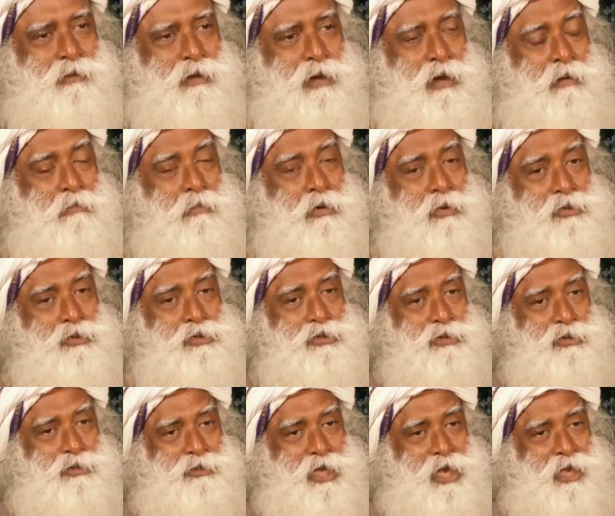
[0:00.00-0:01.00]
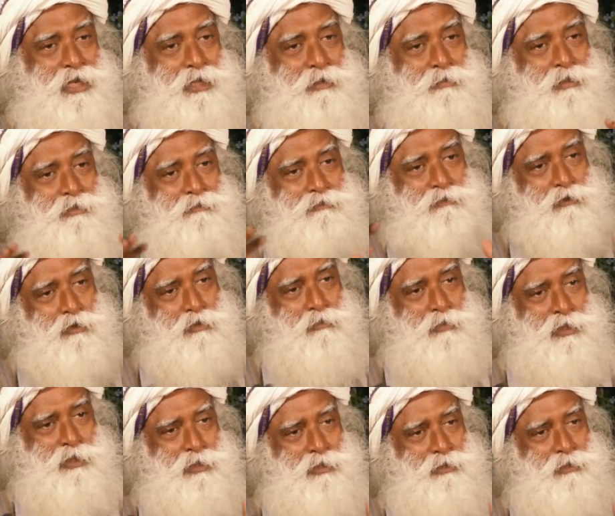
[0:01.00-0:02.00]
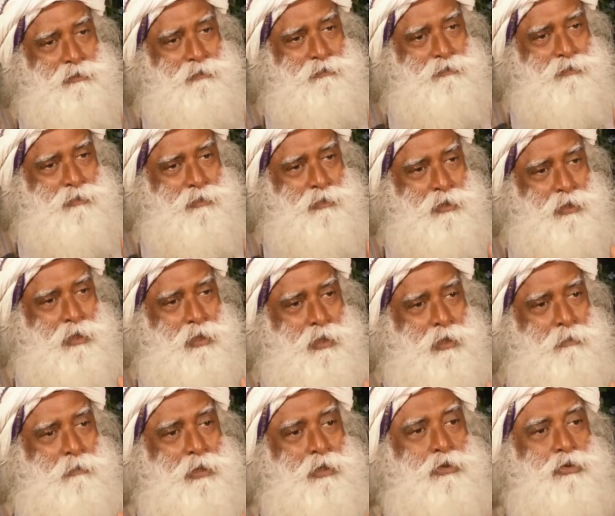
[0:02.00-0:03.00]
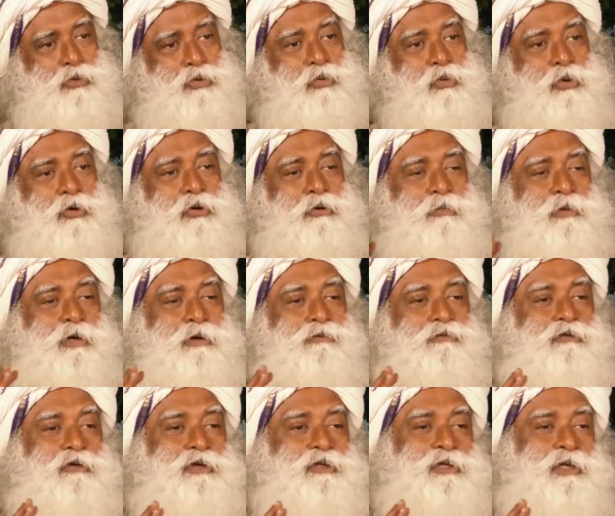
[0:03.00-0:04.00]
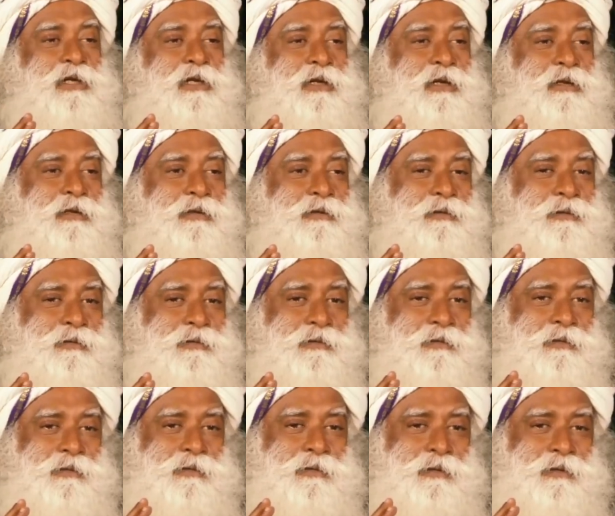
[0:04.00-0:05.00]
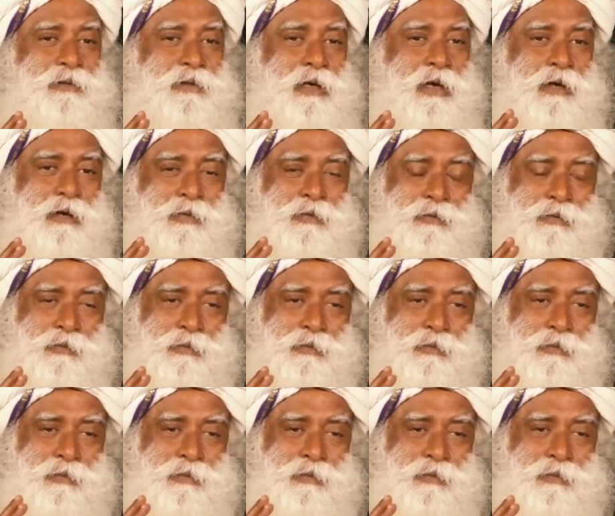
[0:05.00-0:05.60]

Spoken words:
a most dynamic phenomena, but you want to be a fossil. Hello?